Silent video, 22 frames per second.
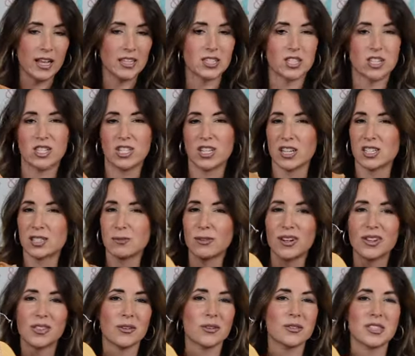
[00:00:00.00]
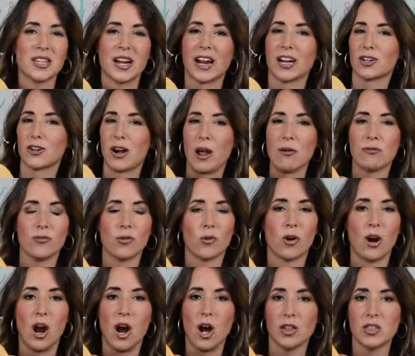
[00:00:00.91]
It's just one of those that I grab
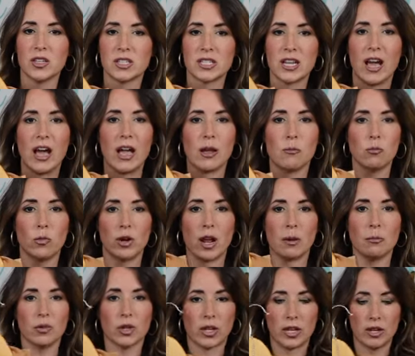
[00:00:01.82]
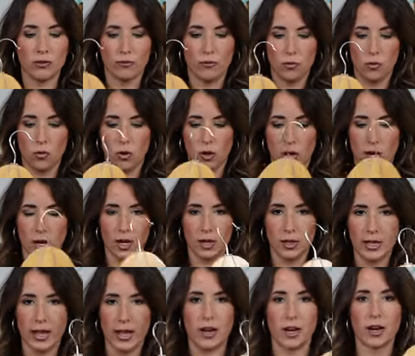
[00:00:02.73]
for all the time when I'm looking for
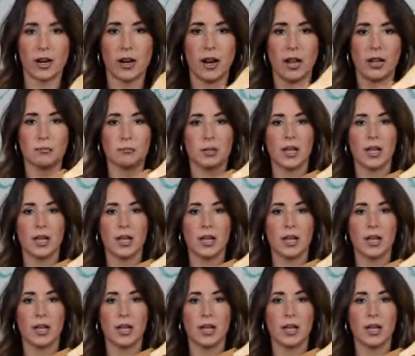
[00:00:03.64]
a layer. And